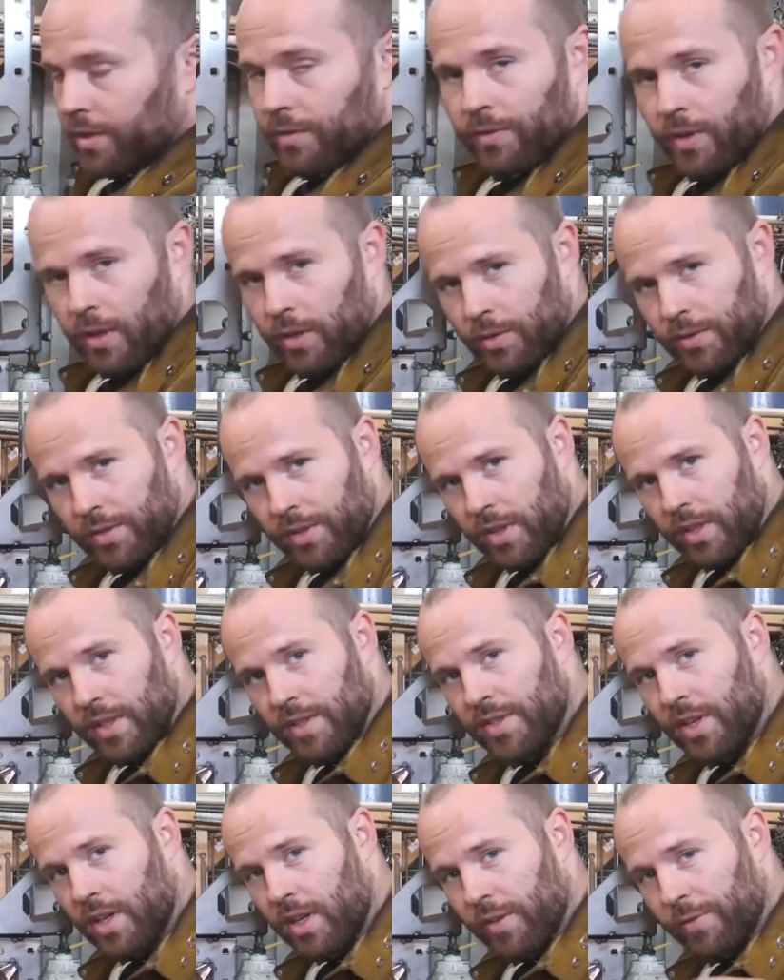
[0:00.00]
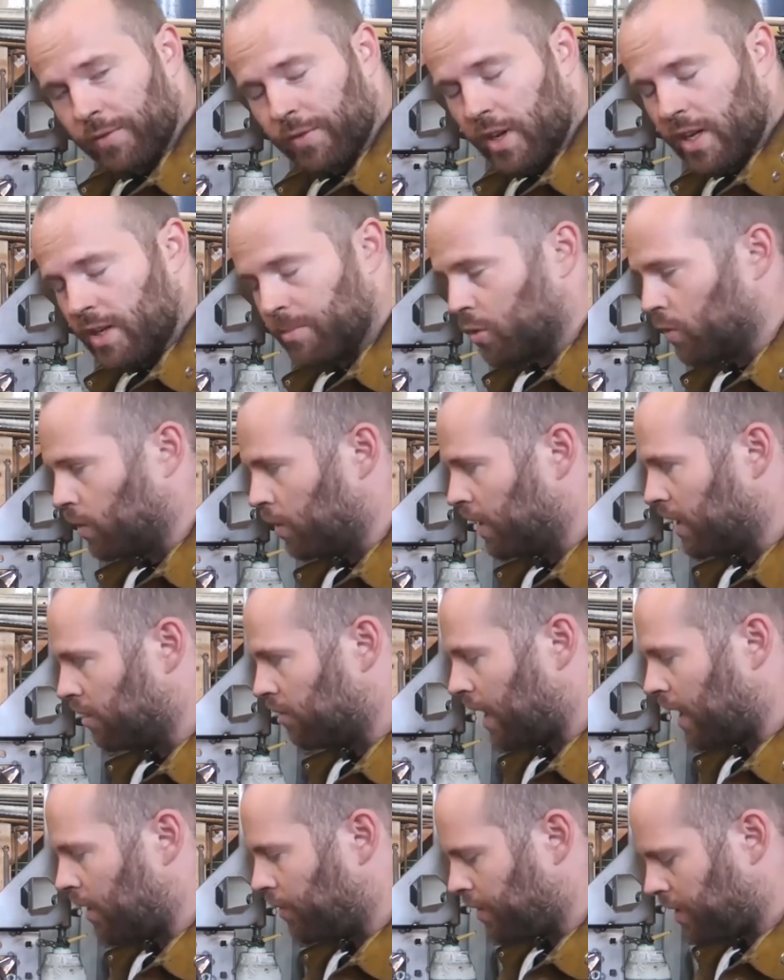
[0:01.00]
that follows the entire frame all the way
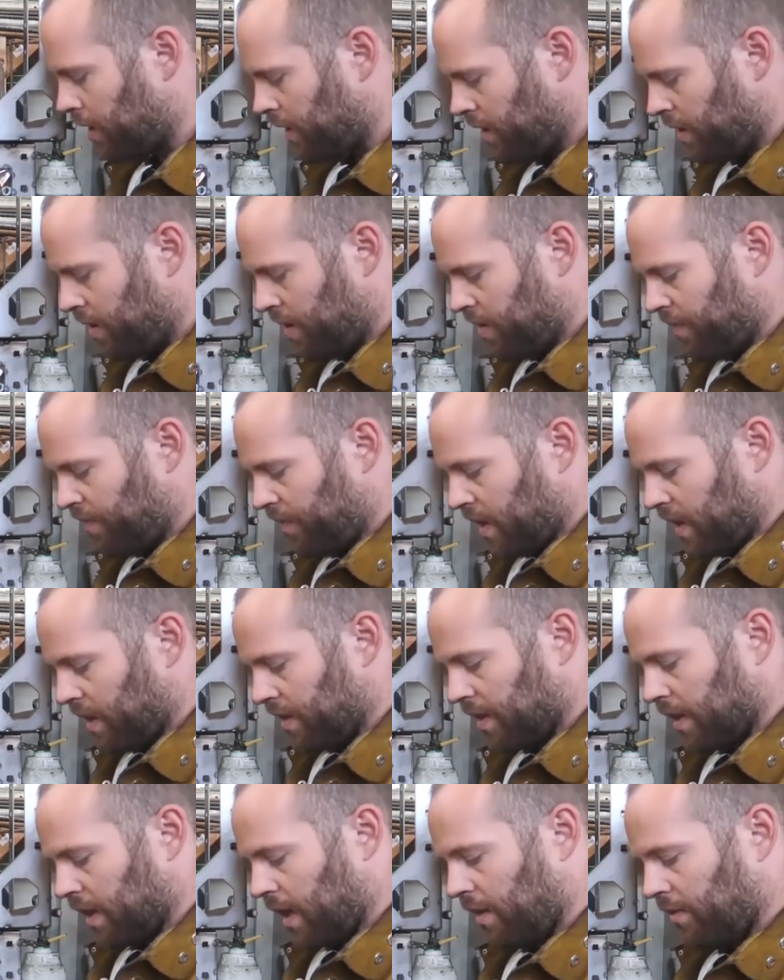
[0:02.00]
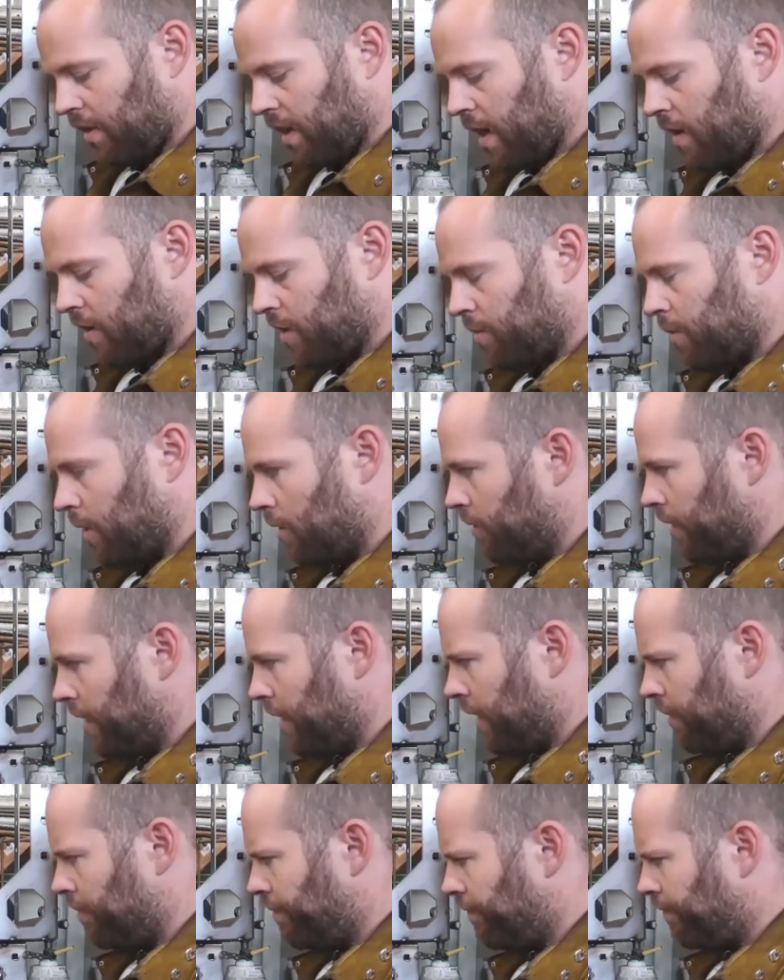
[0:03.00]
around is going to have carriage bolt in
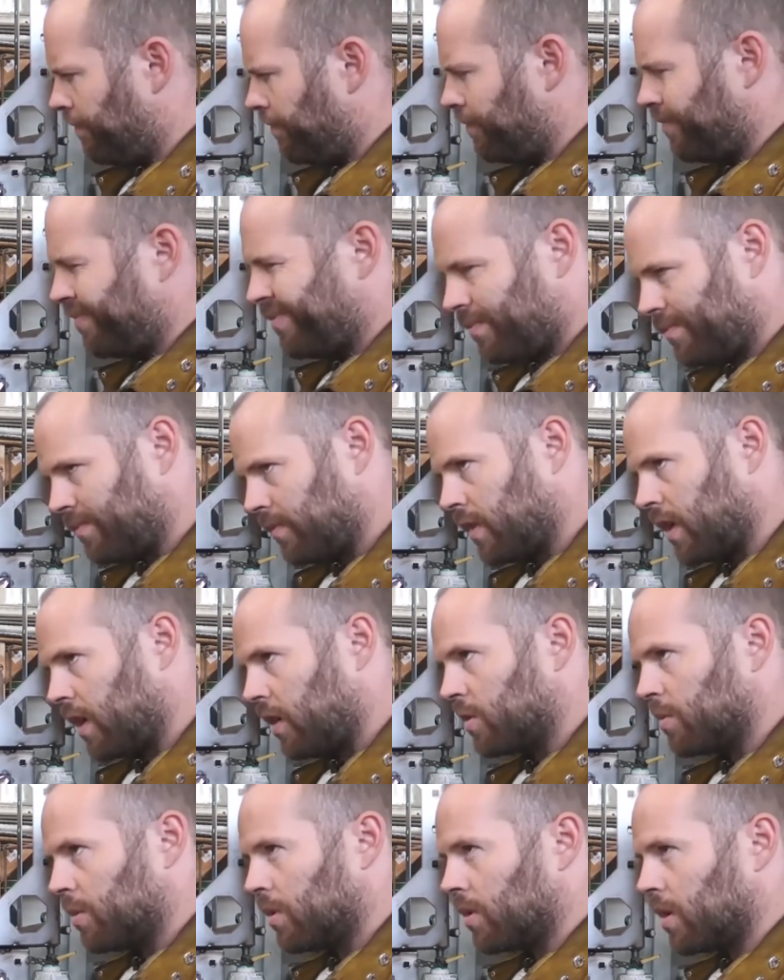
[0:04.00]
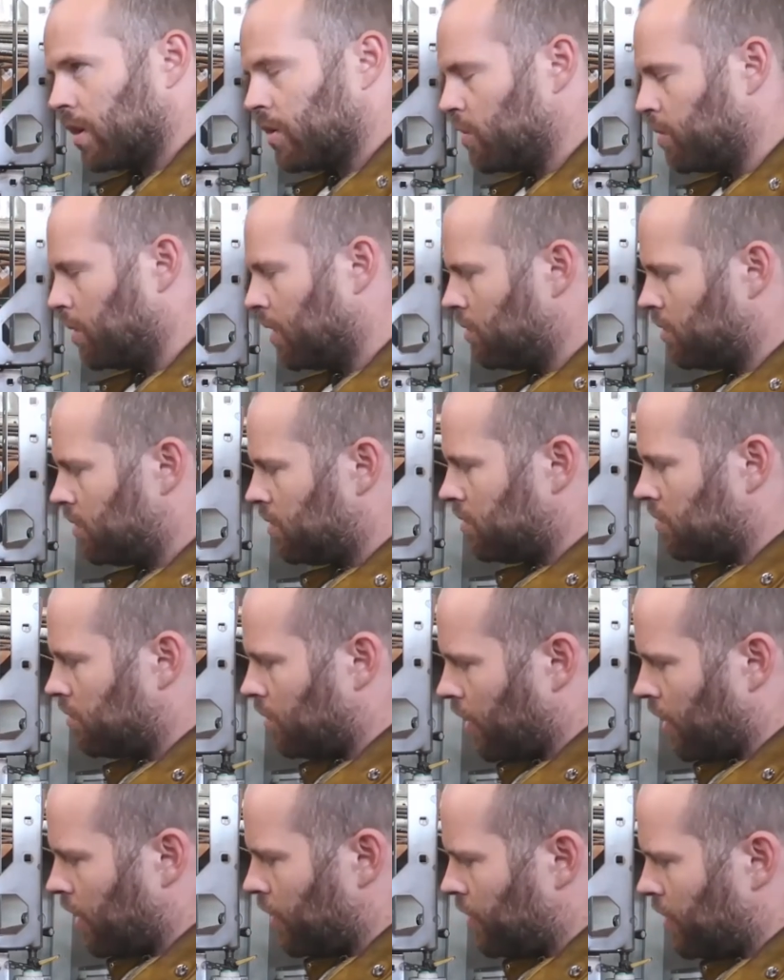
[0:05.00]
it. Carriage bolt, coach bolt,
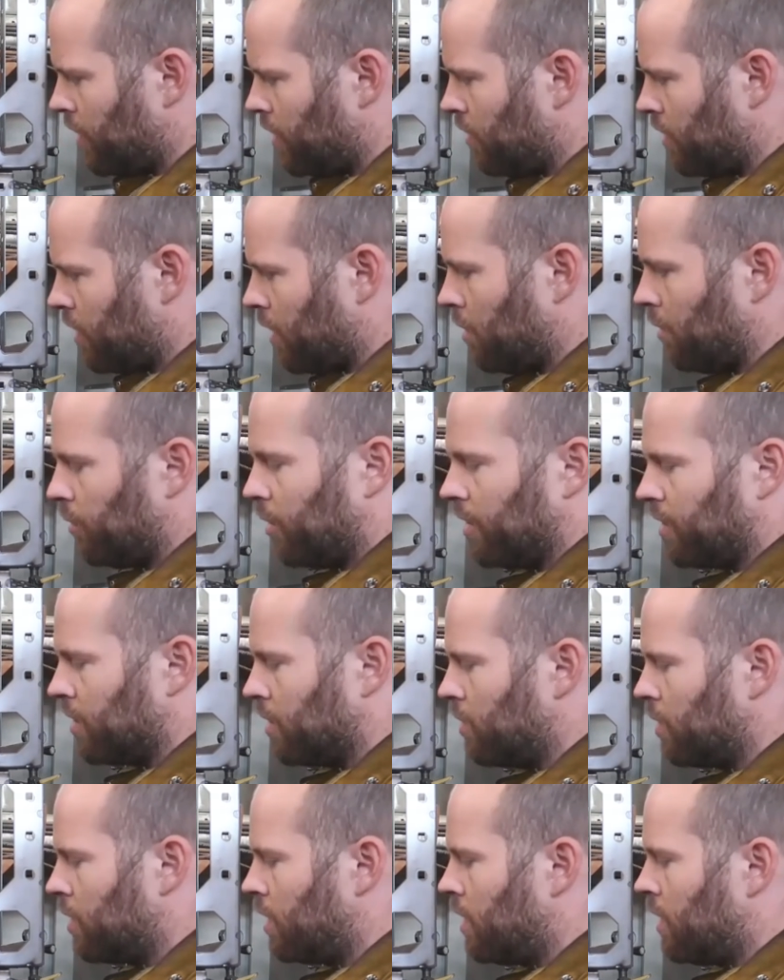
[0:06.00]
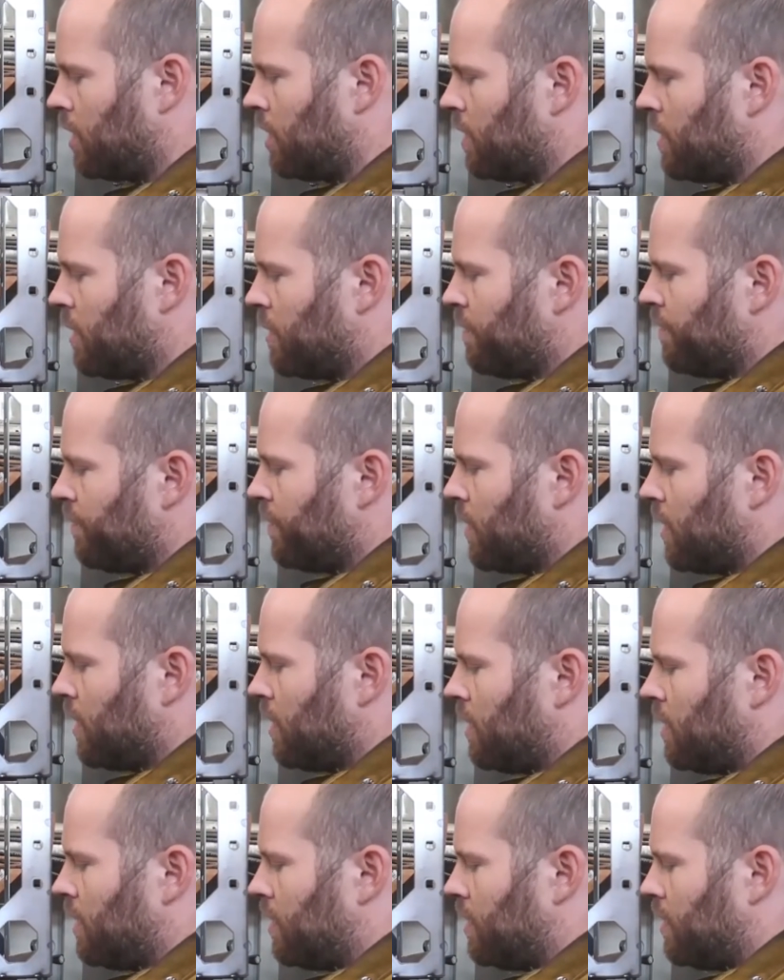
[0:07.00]
one of those two, can't remember what it's called.
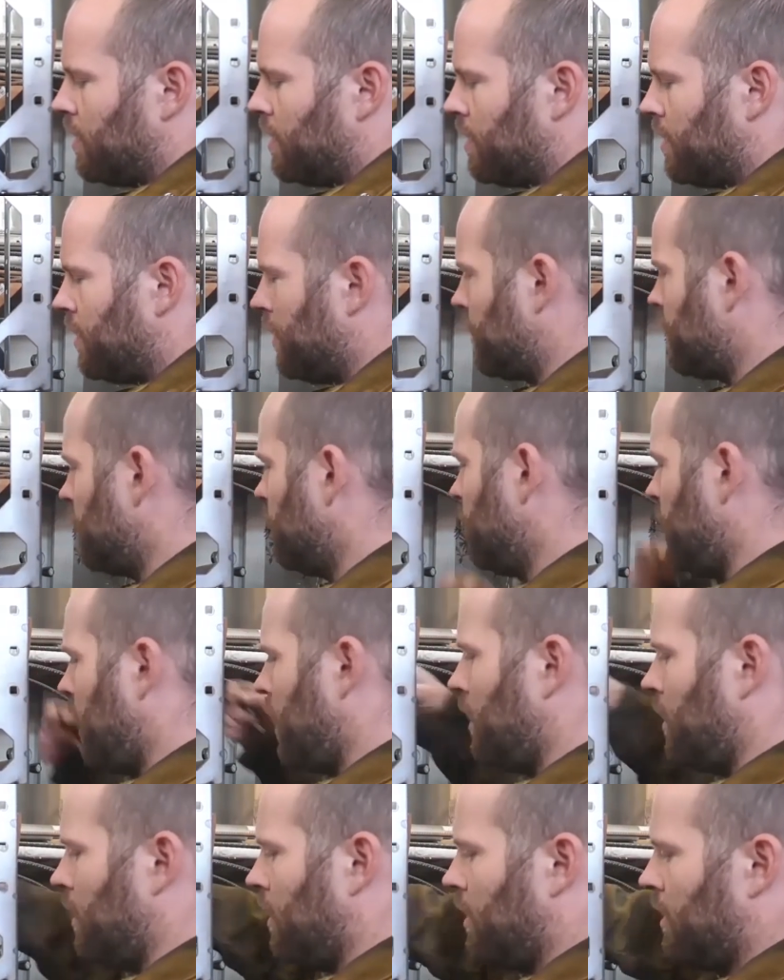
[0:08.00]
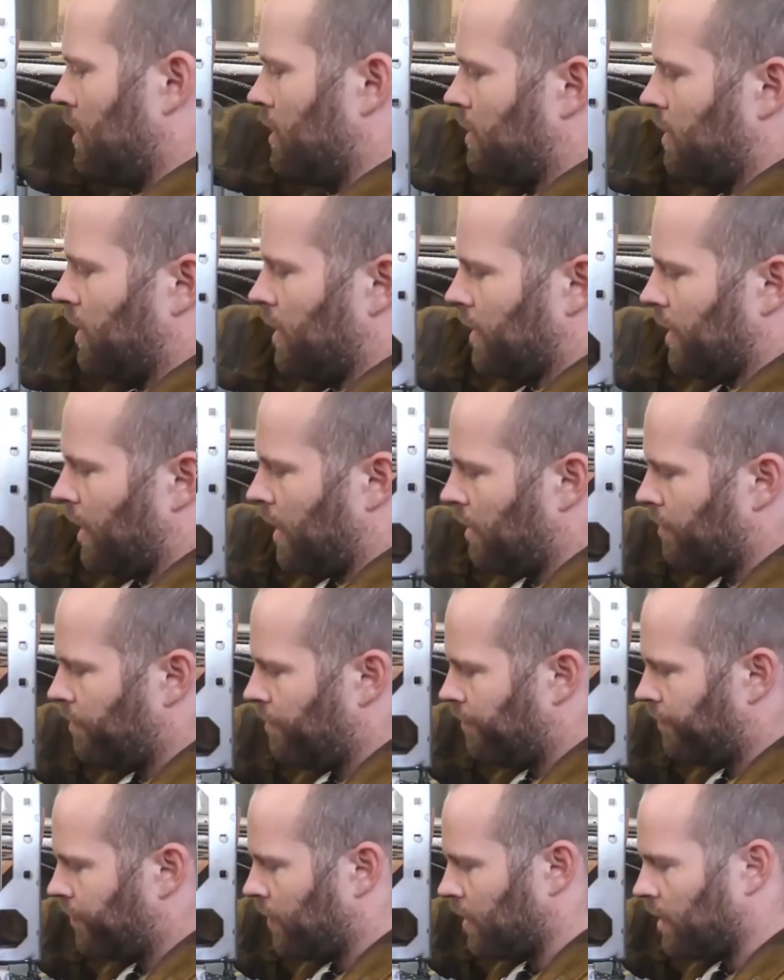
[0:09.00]
So it's going to be in like that.
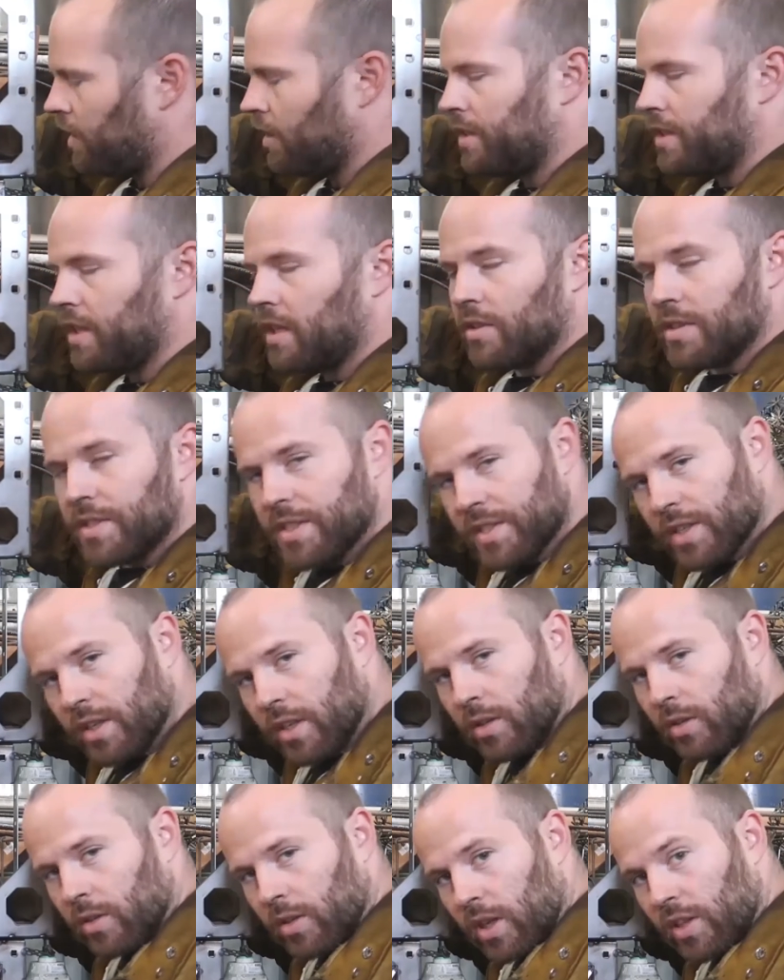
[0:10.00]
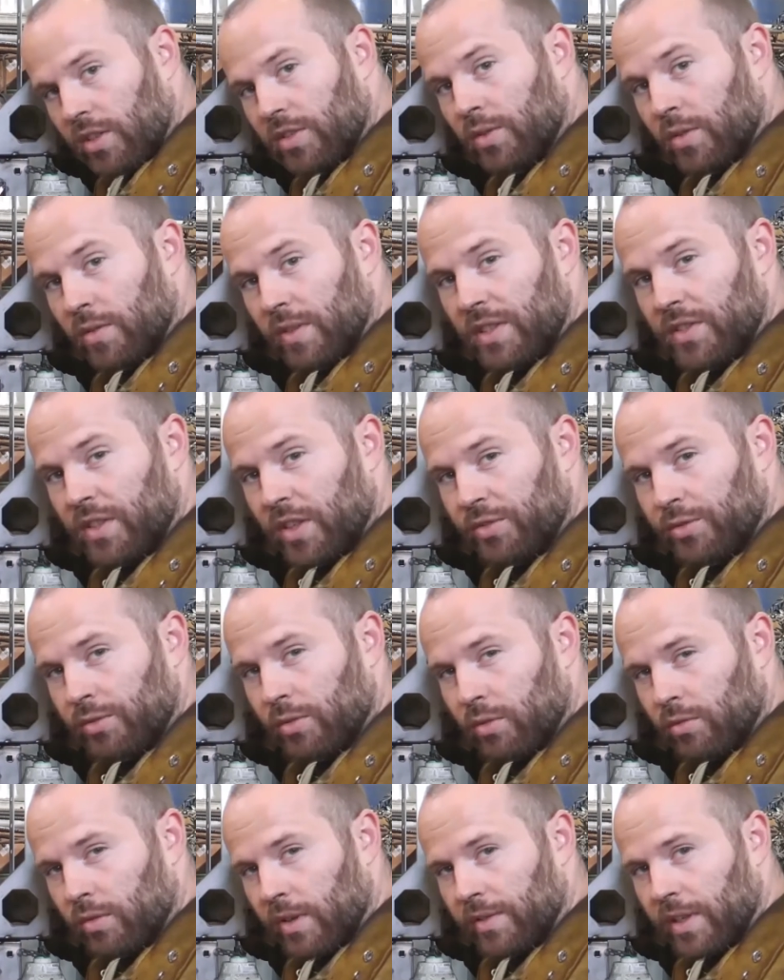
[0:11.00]
The idea is it's going to look like sort of
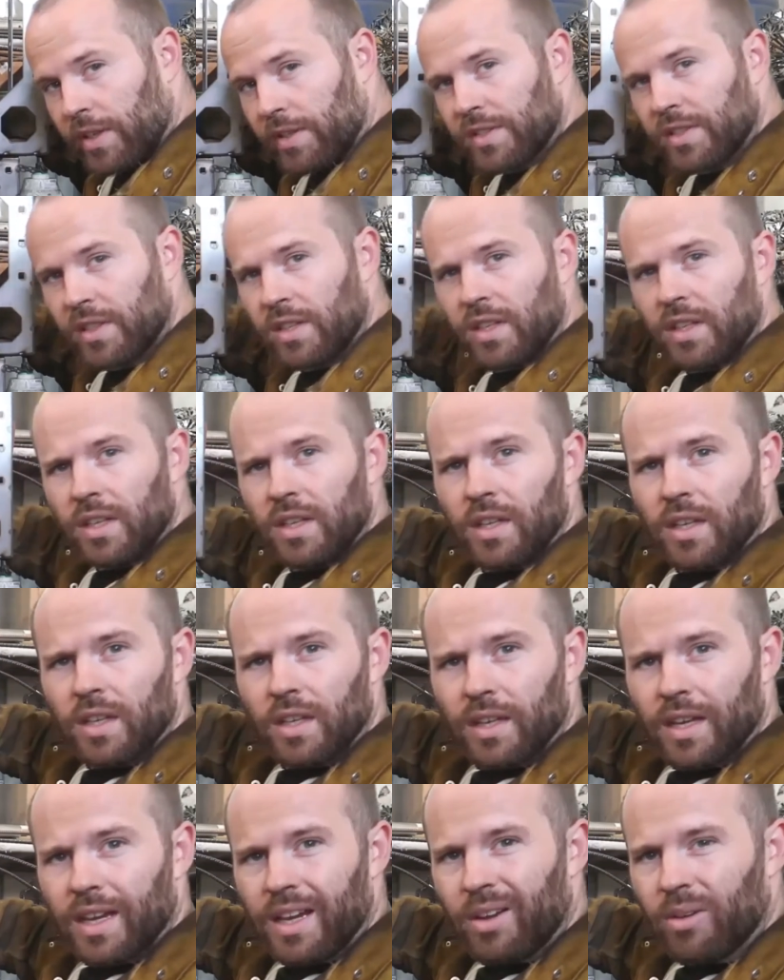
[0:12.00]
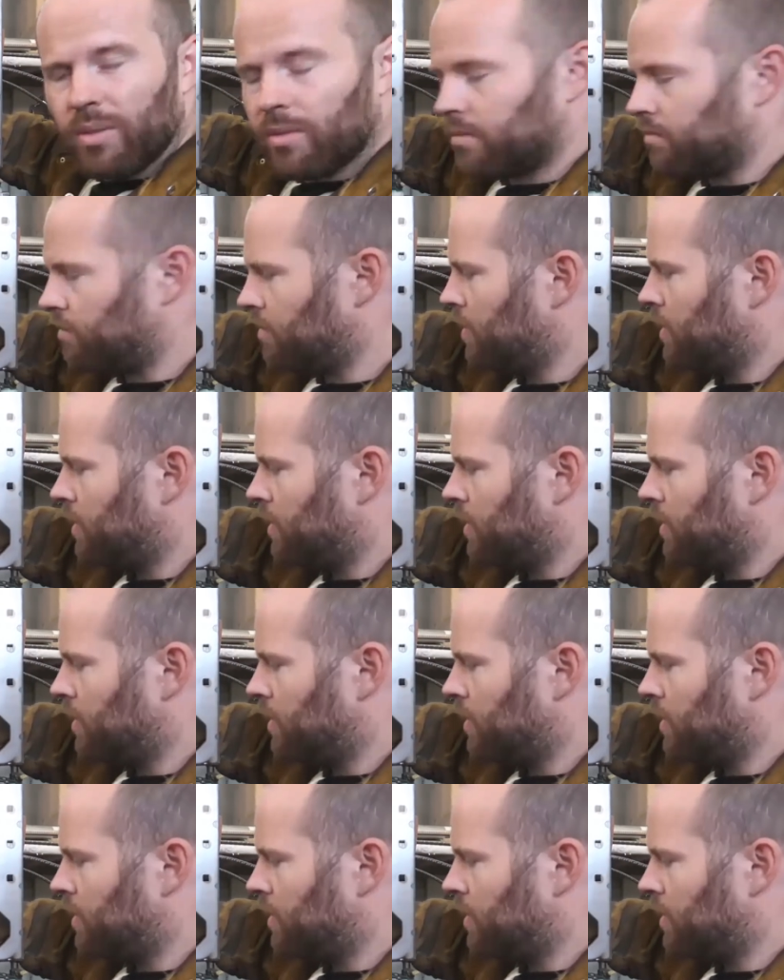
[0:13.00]
industrial rivets. Now,